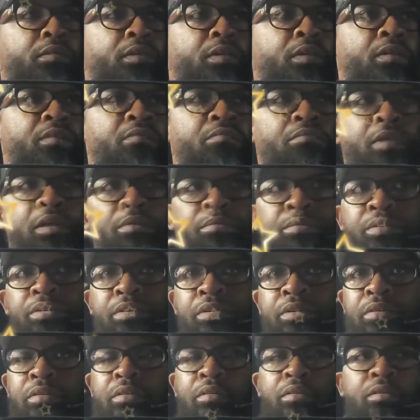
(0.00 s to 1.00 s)
or the
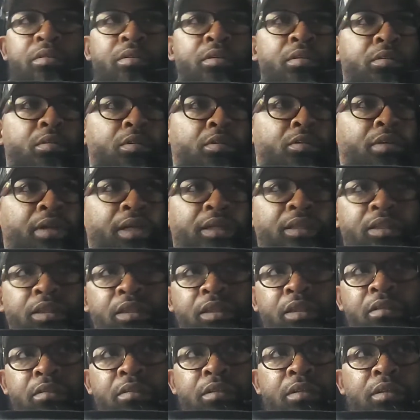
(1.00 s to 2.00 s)
members, or the
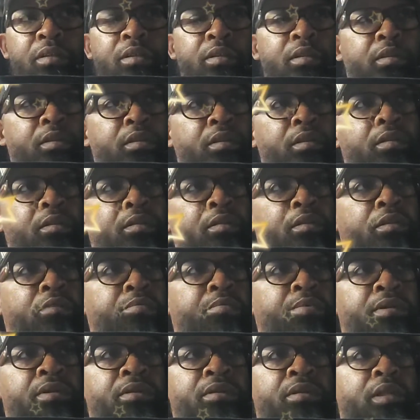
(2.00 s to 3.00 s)
criteria, or the subs.
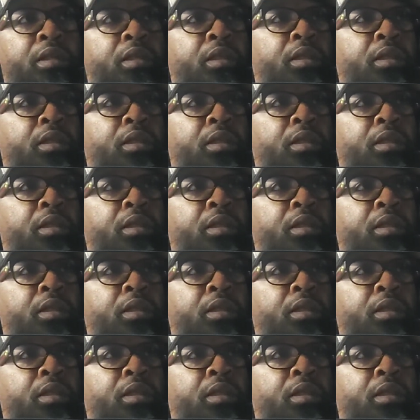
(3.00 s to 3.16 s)
But